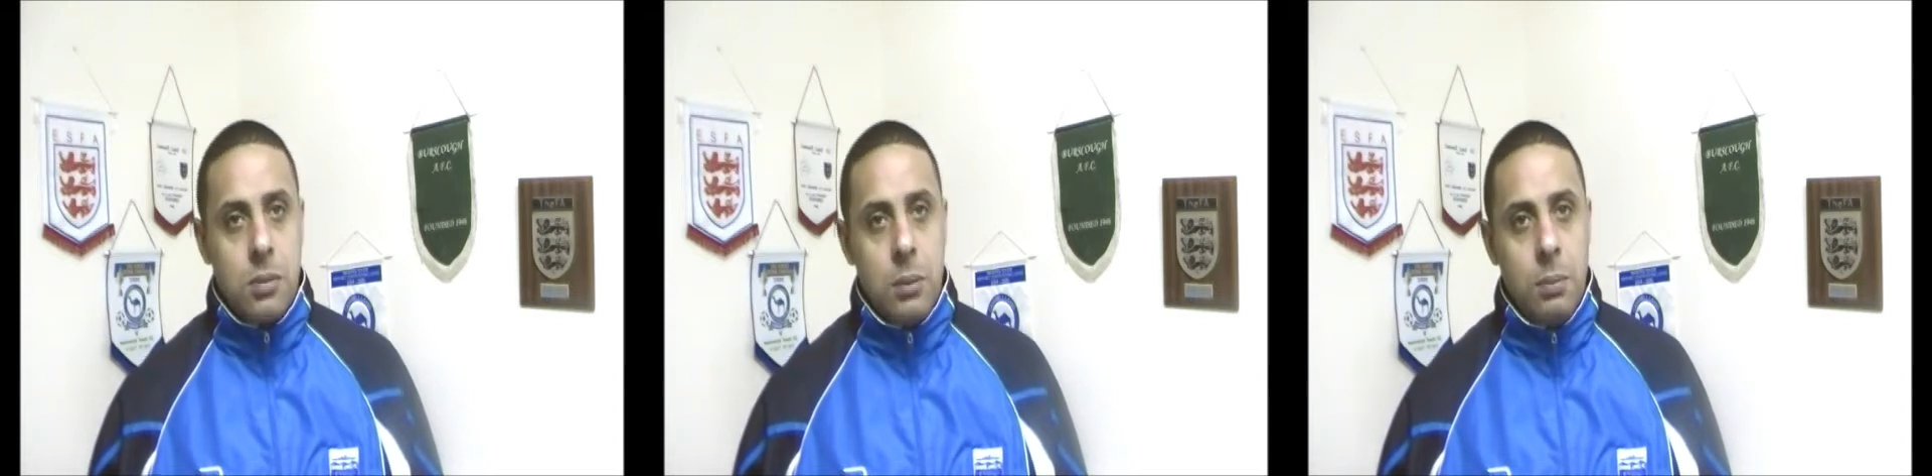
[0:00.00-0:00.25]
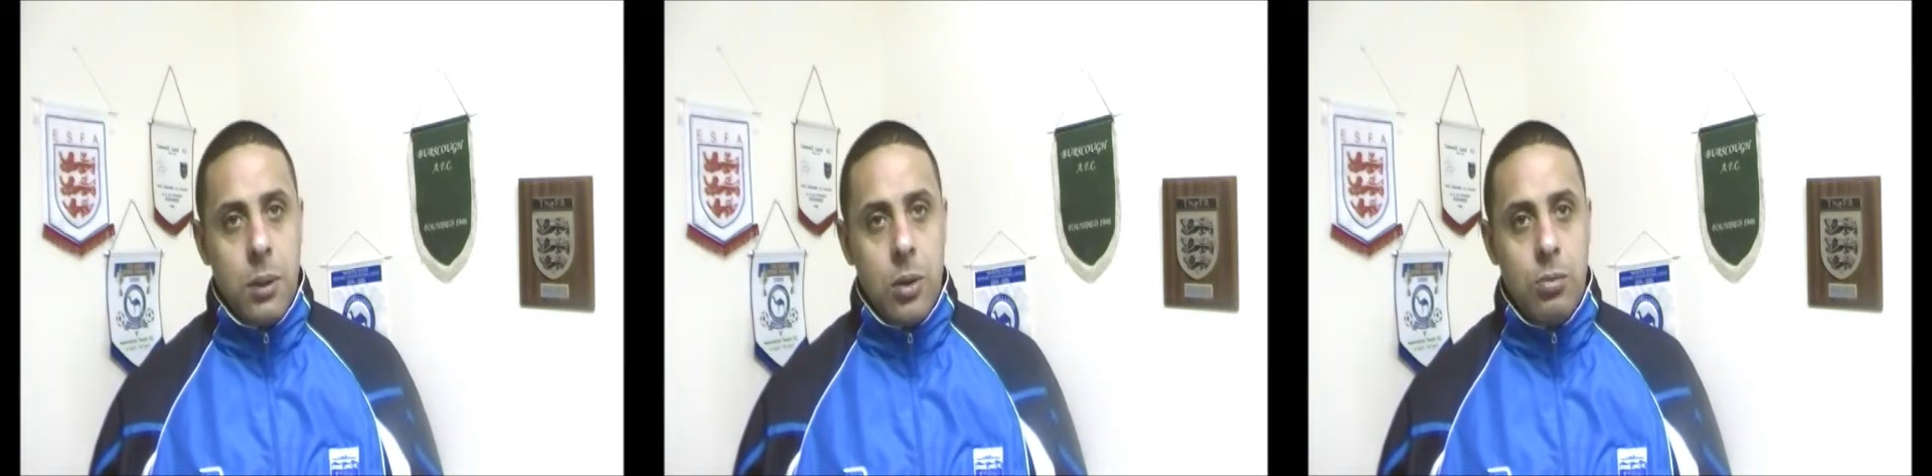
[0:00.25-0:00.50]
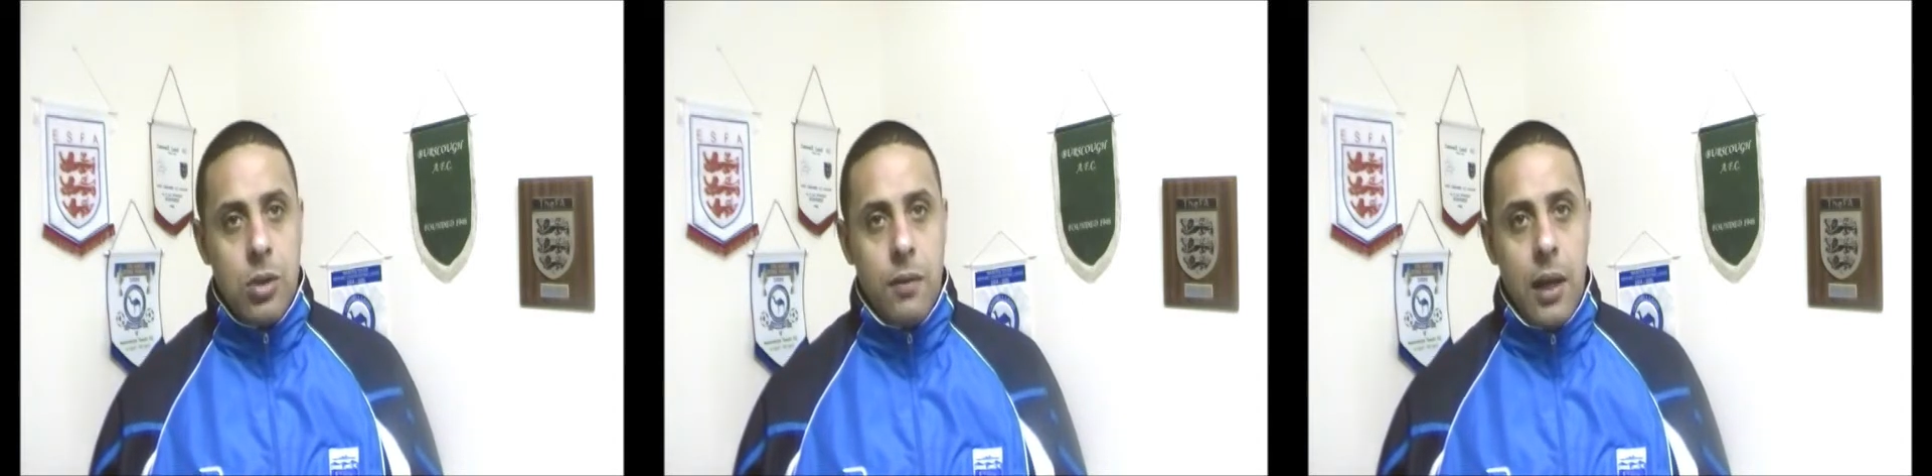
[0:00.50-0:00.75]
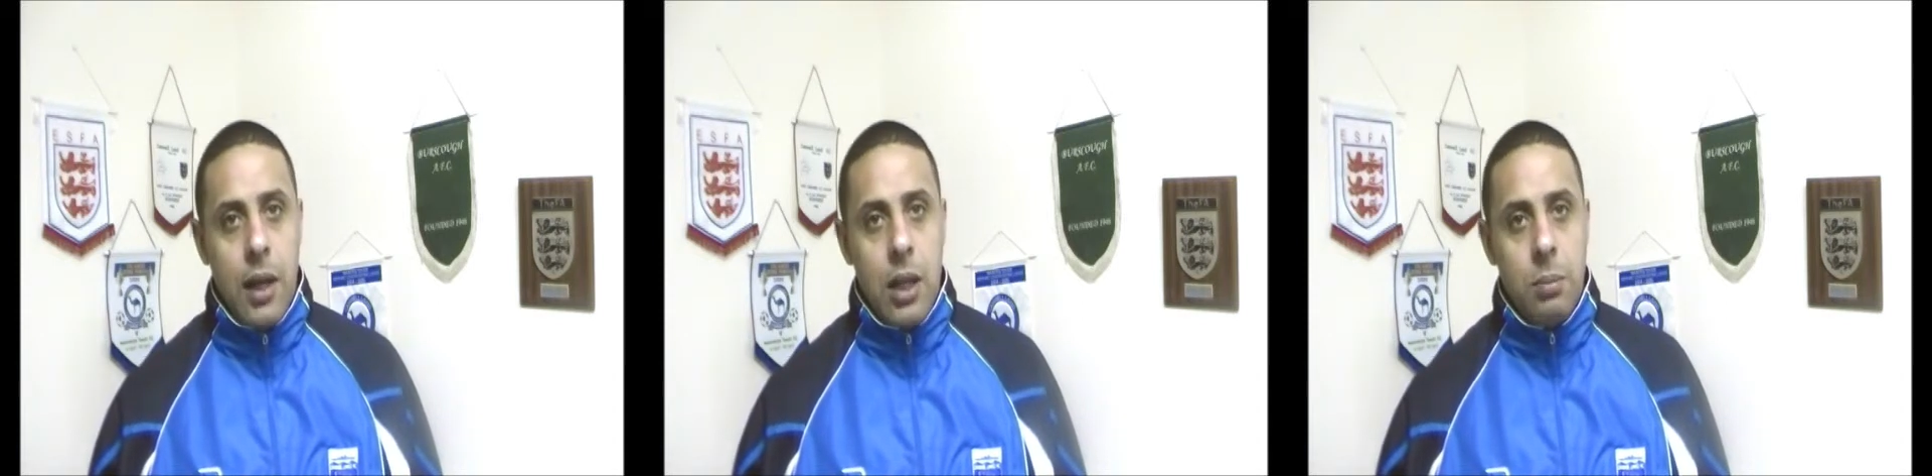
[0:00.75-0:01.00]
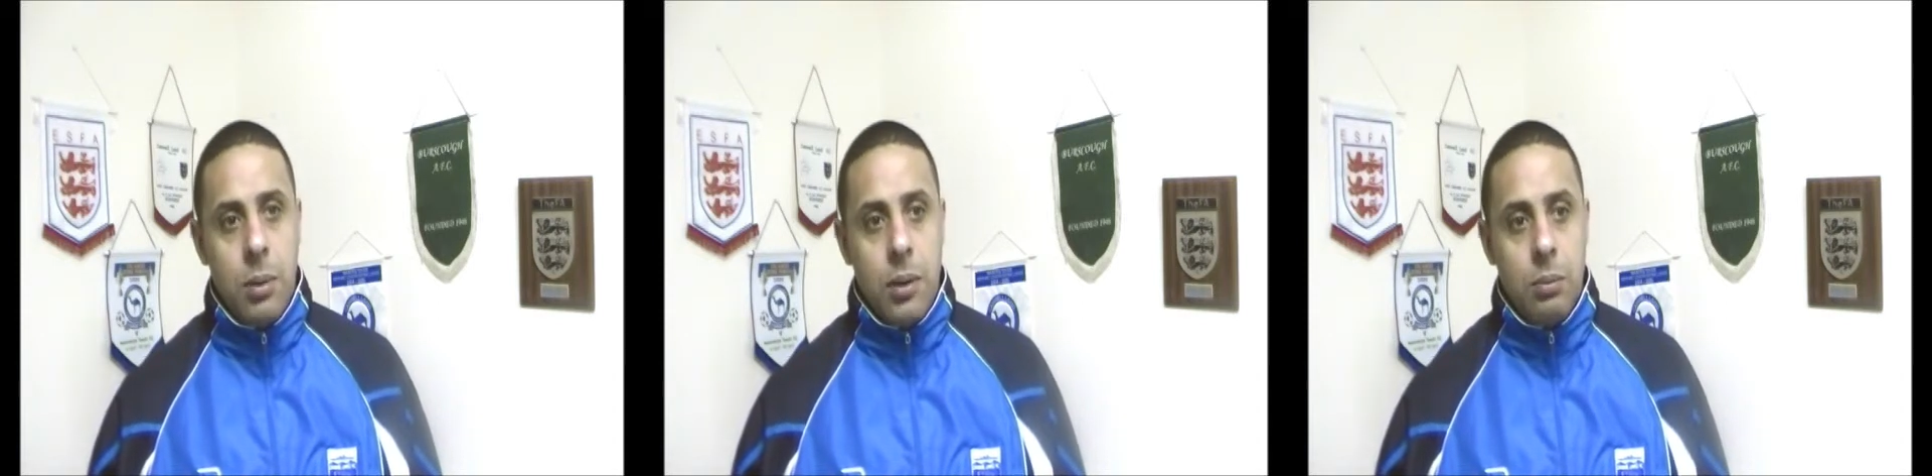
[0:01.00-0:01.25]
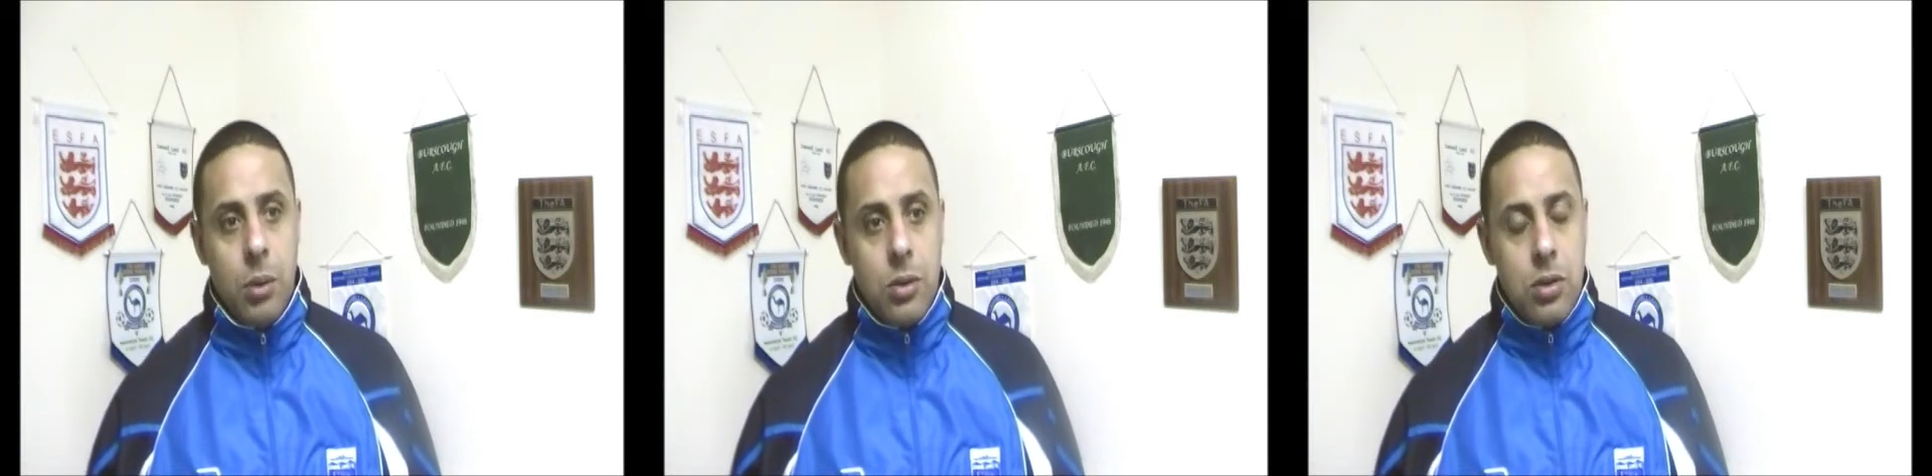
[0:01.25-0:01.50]
something becomes
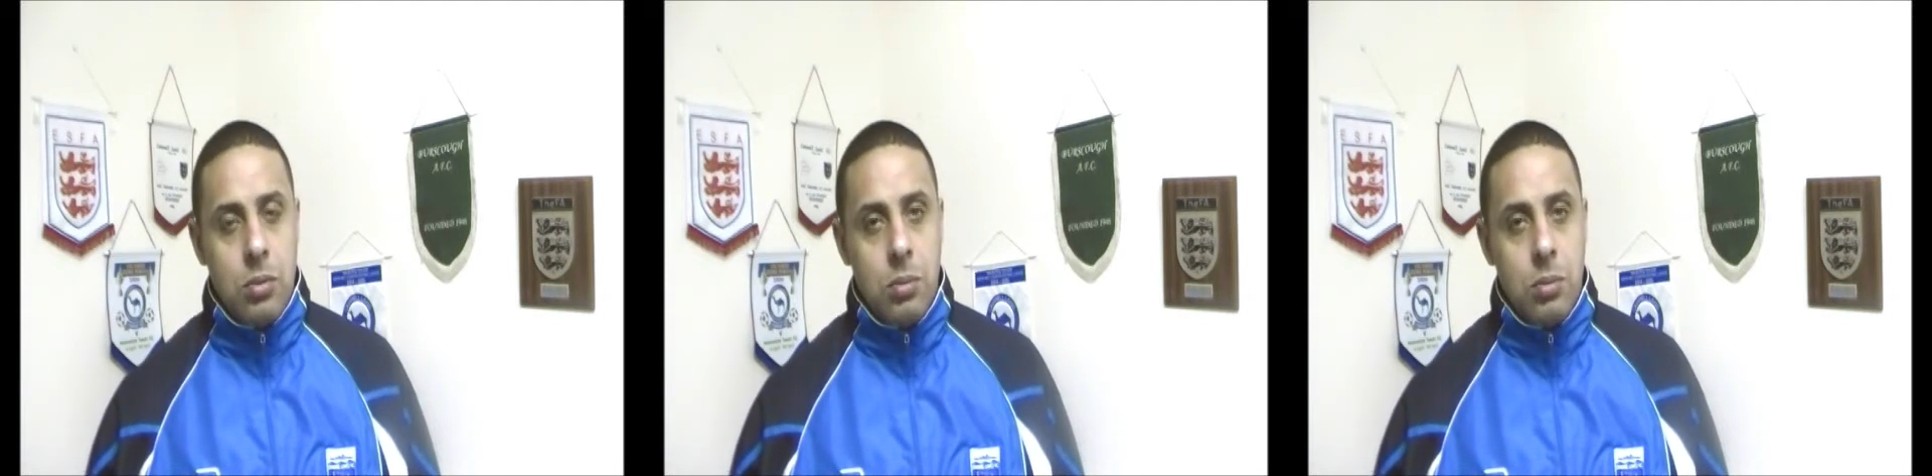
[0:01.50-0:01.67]
available and wants